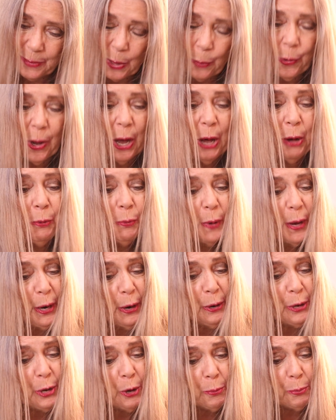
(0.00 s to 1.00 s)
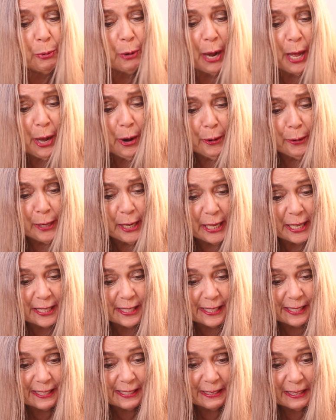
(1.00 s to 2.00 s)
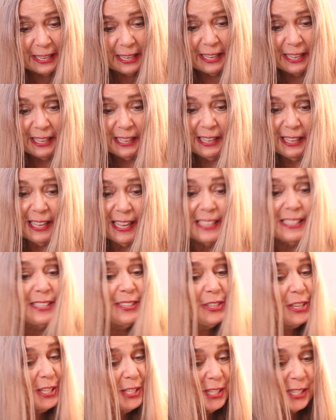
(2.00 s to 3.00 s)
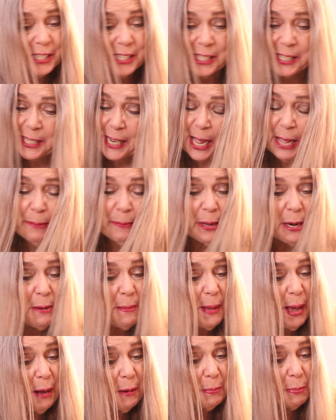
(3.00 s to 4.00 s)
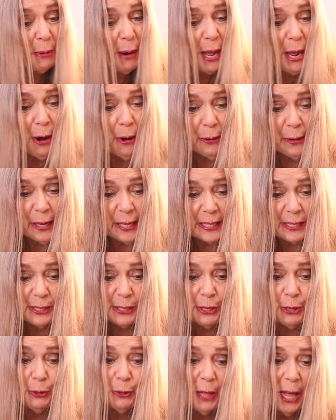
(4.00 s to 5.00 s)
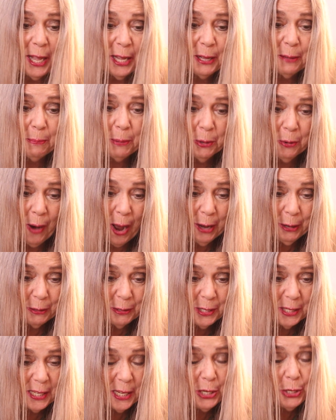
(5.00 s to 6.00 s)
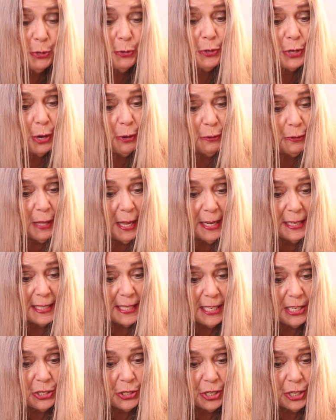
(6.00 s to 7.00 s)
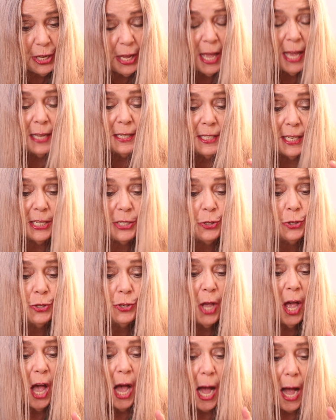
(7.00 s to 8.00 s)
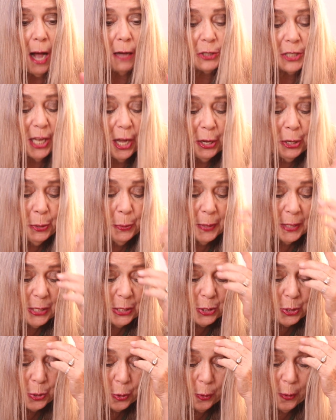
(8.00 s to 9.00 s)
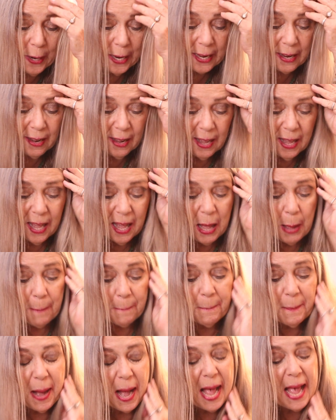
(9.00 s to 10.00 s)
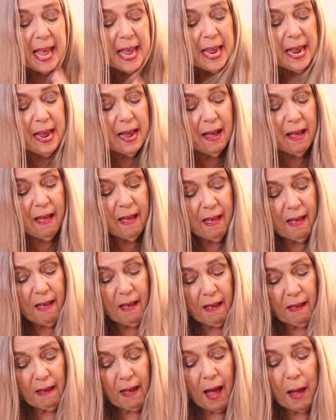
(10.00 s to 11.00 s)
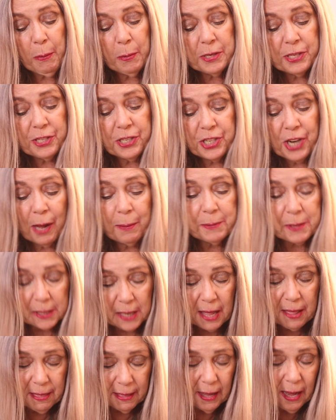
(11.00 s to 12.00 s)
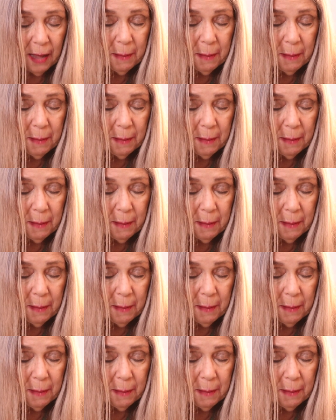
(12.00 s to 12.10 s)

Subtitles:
Well, where are your priorities? It's just a statement about priorities. You like bureaucracy, you don't like teachers. I'll tell you a story. I was adopted, I think